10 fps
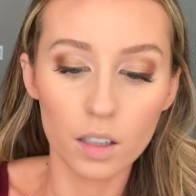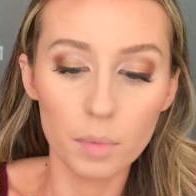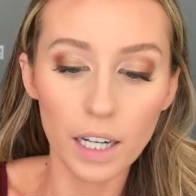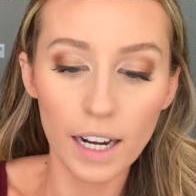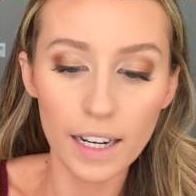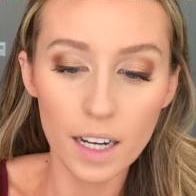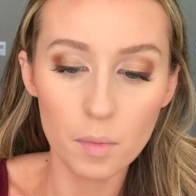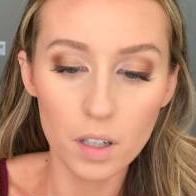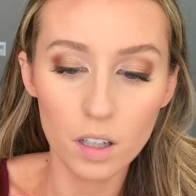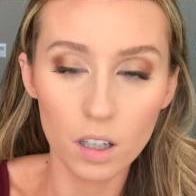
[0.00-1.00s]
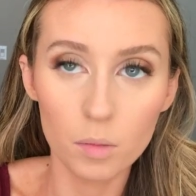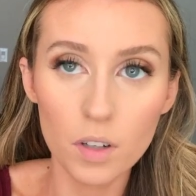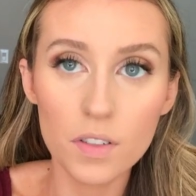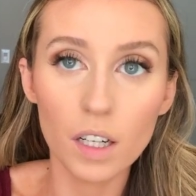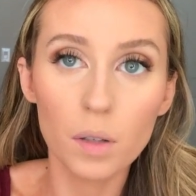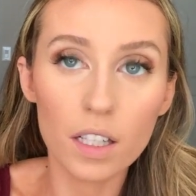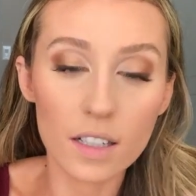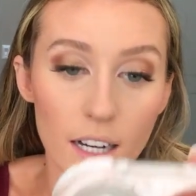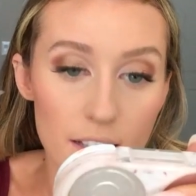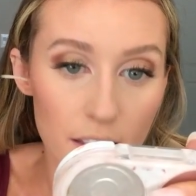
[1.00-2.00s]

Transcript: But I am almost done with this, guys.